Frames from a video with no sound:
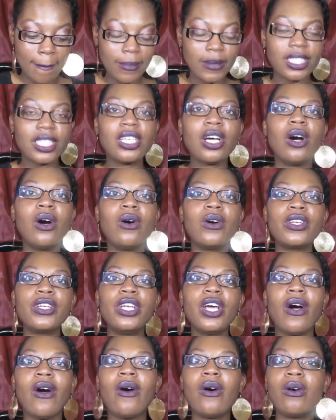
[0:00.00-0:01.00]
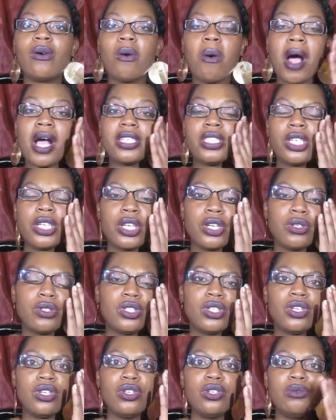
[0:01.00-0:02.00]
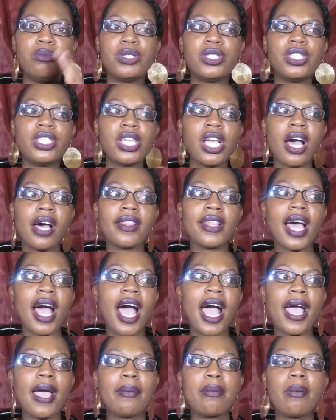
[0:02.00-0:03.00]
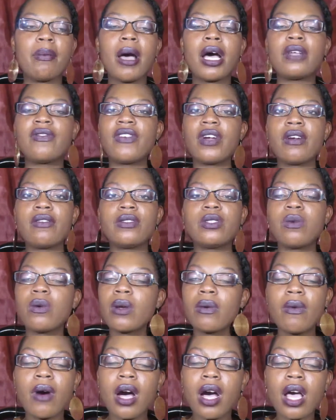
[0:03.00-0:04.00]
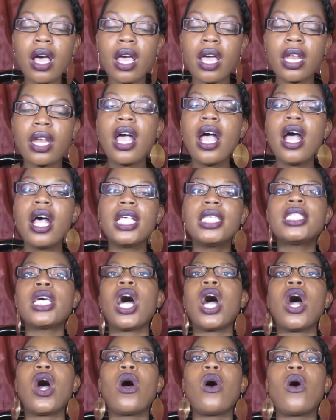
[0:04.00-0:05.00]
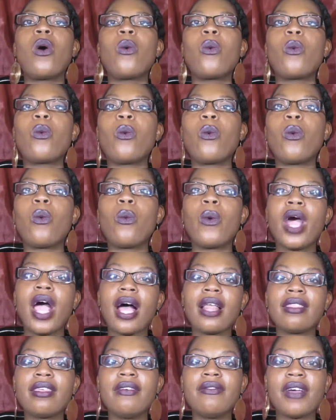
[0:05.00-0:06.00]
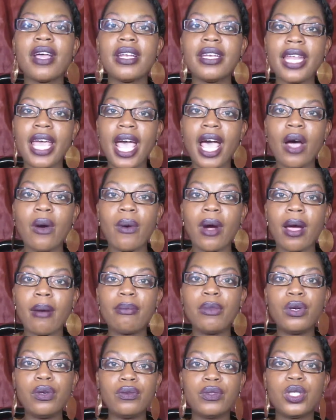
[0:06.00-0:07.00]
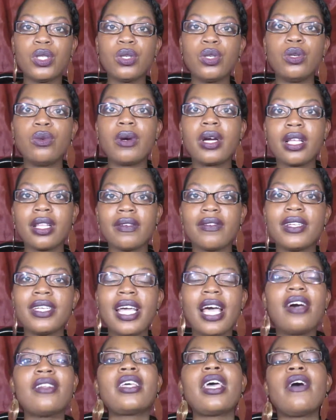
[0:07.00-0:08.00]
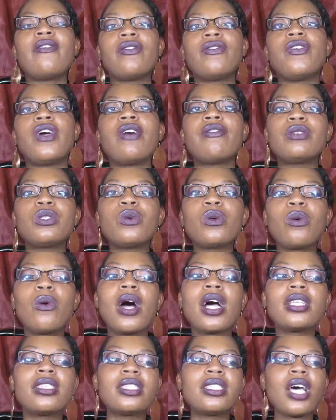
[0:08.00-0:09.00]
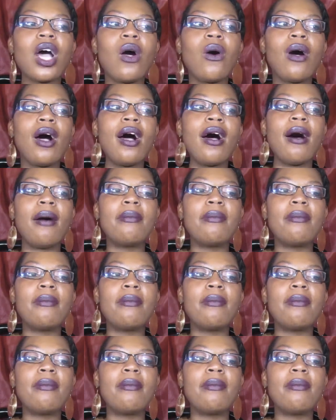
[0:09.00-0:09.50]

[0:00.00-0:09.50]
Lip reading: So, you know, watching YouTube, you see all the hype about Forever 21. So where I live at now, where I moved to and where I live at now, they have a Forever 21. So